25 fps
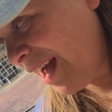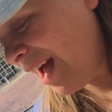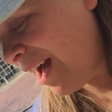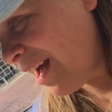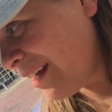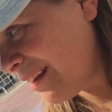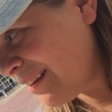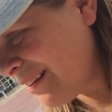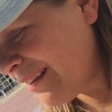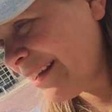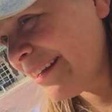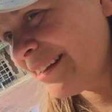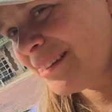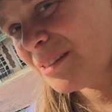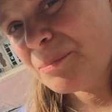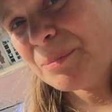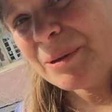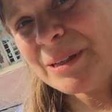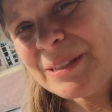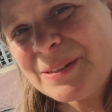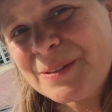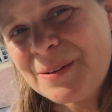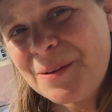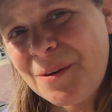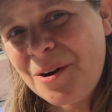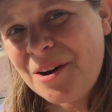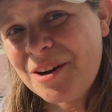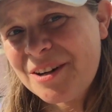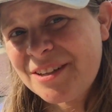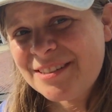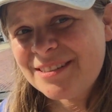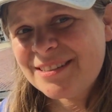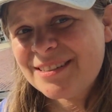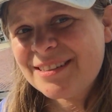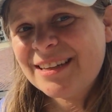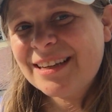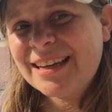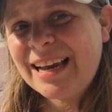I liked my
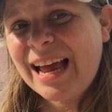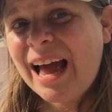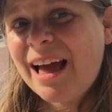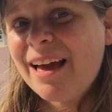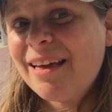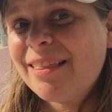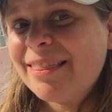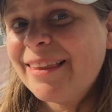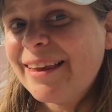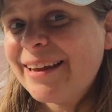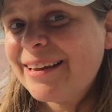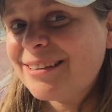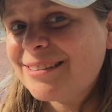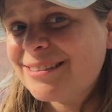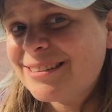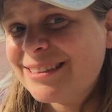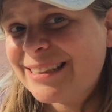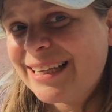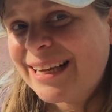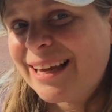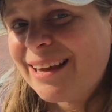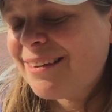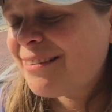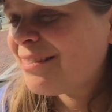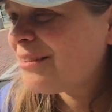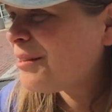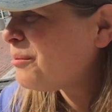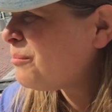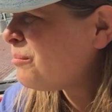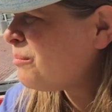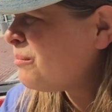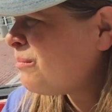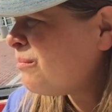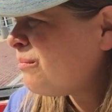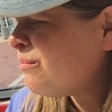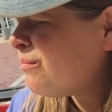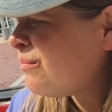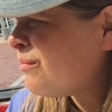songs and I liked singing
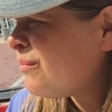them.